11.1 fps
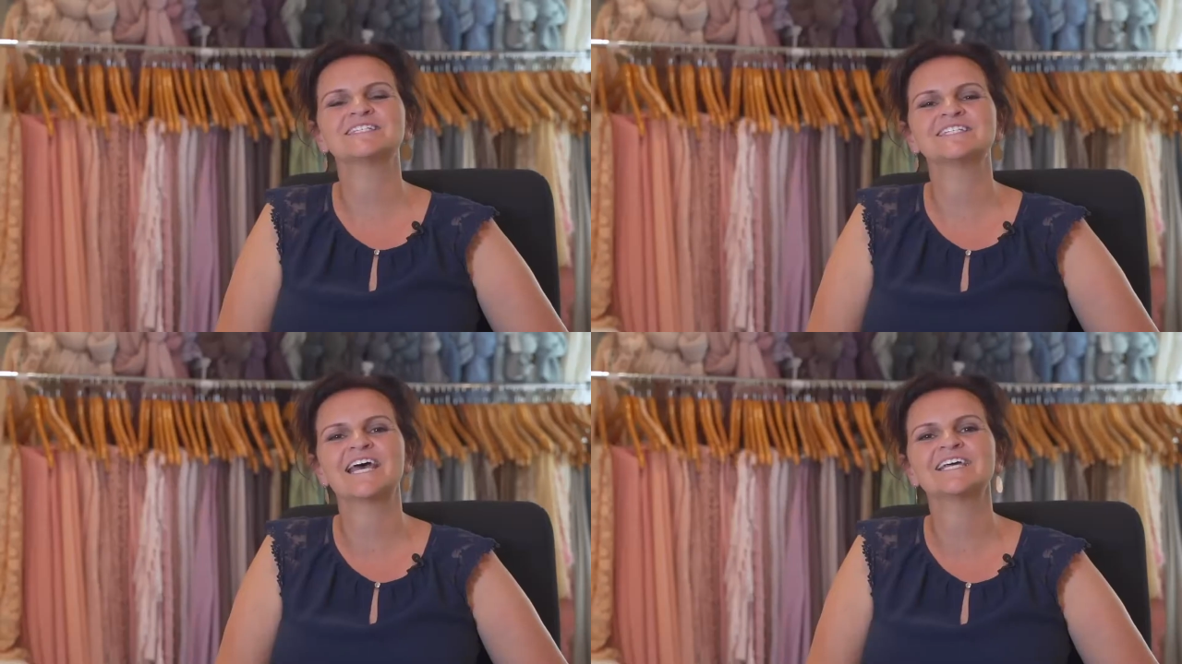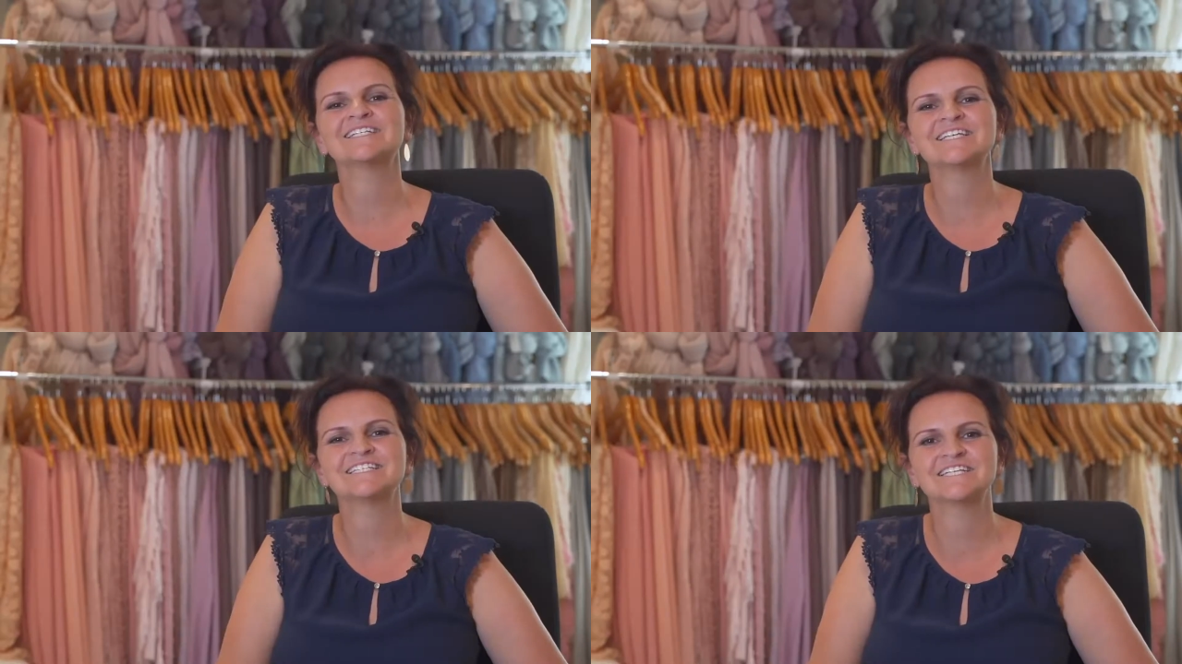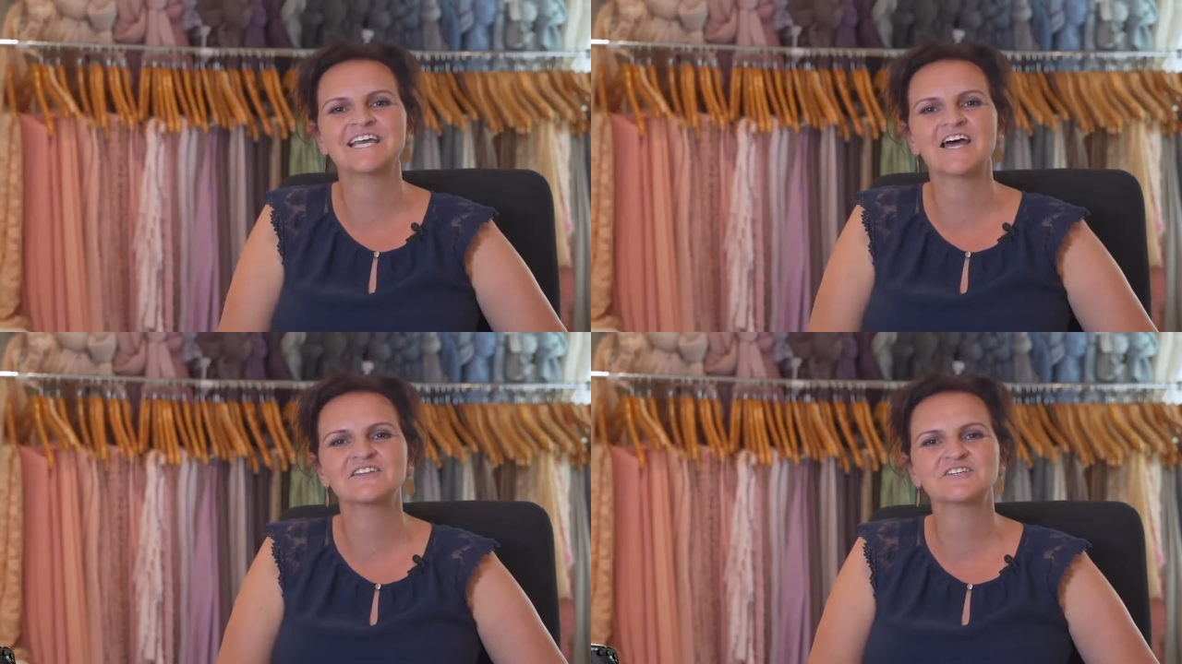the day testing
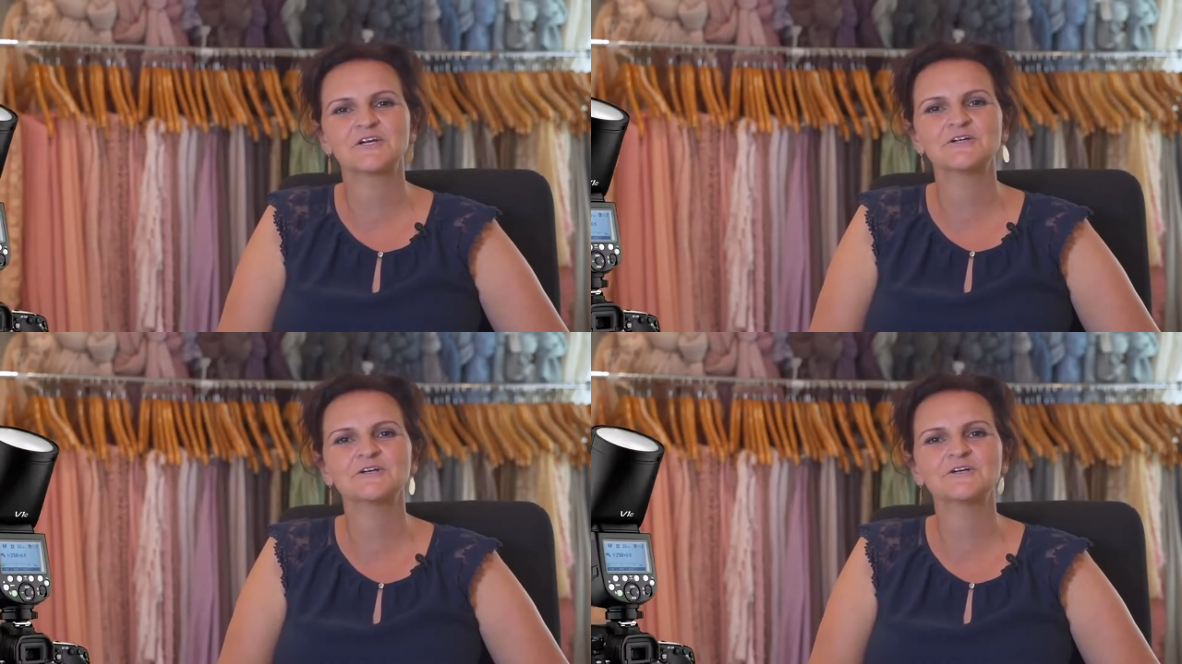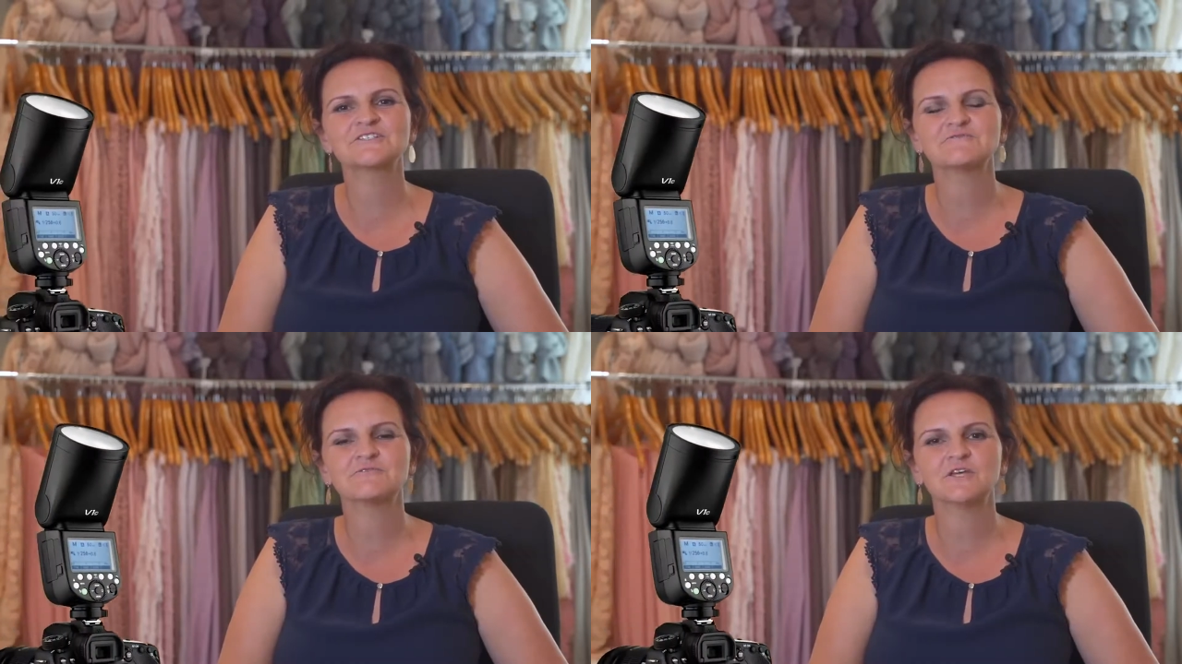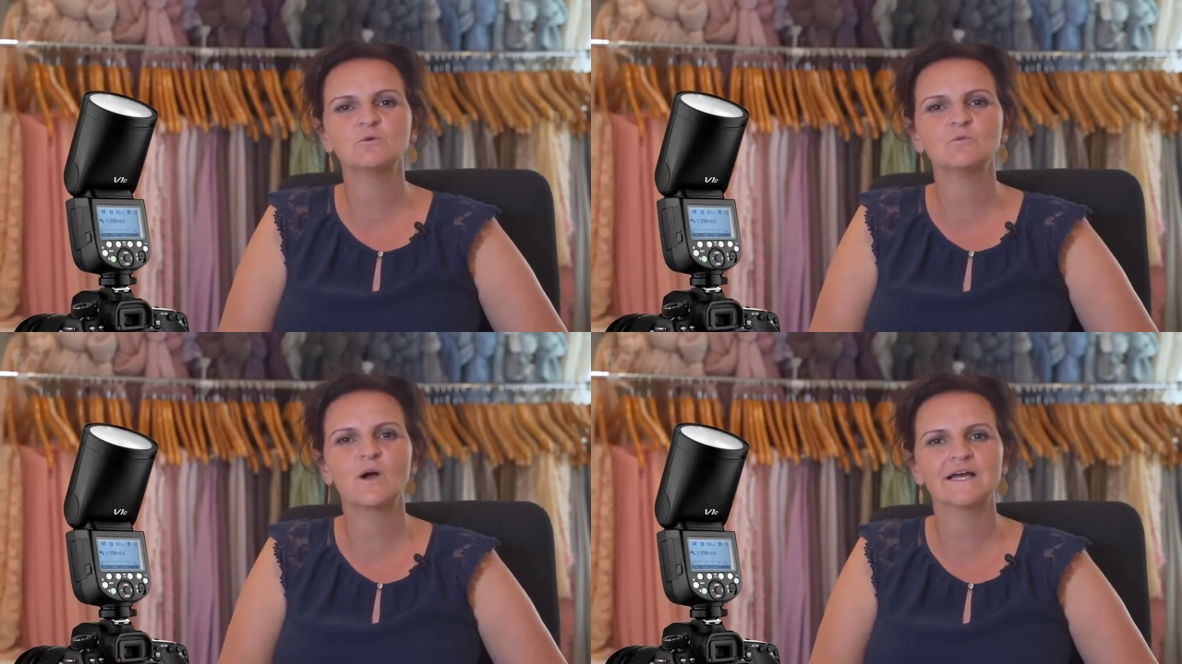out the Godox
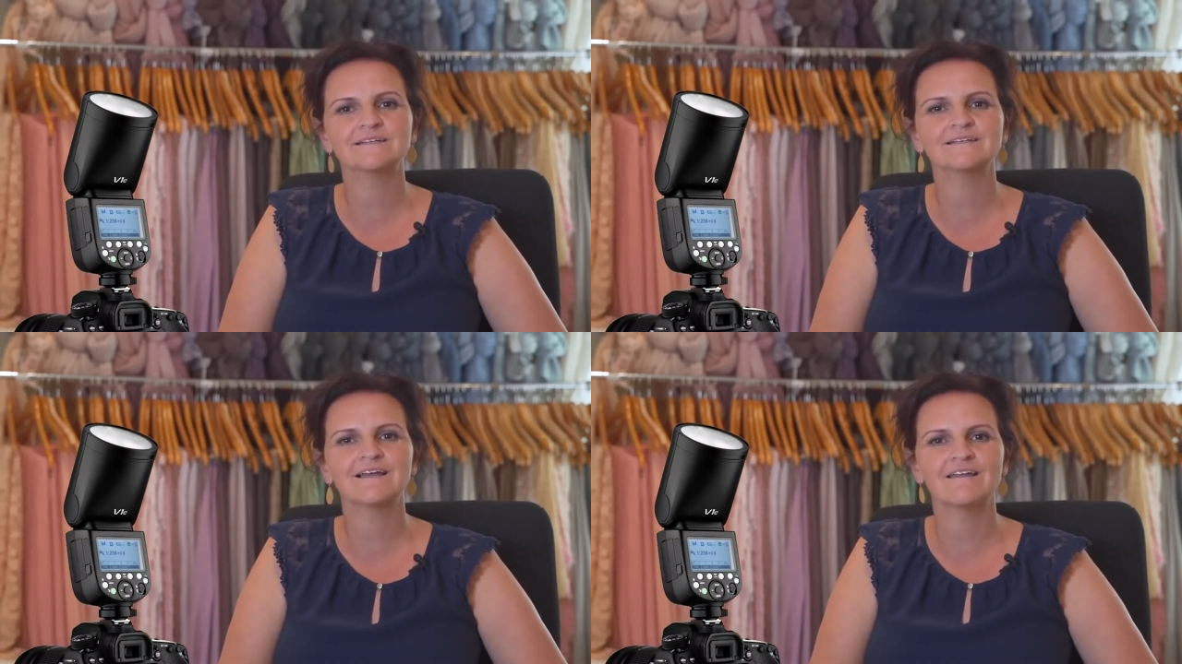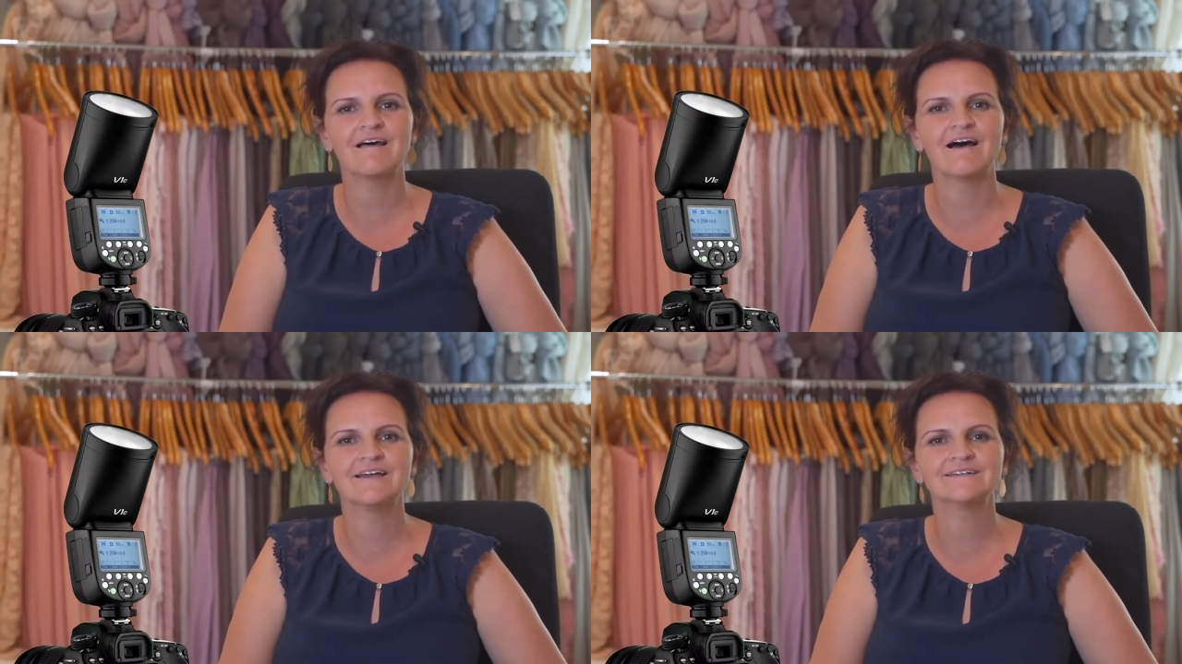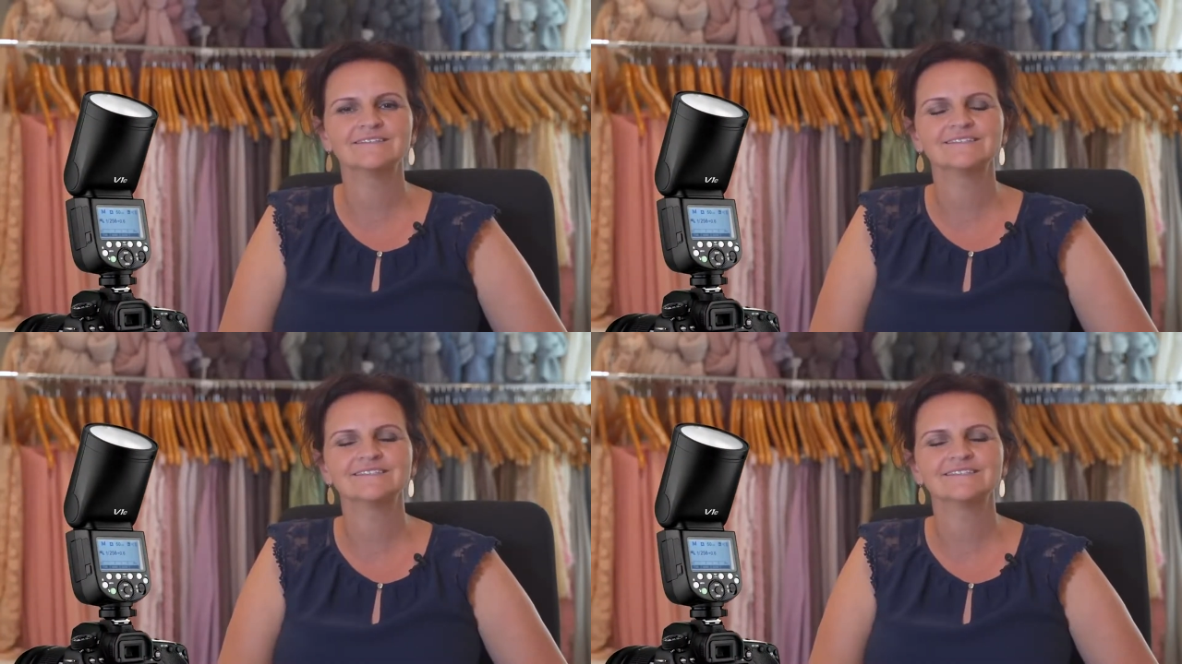V1 light.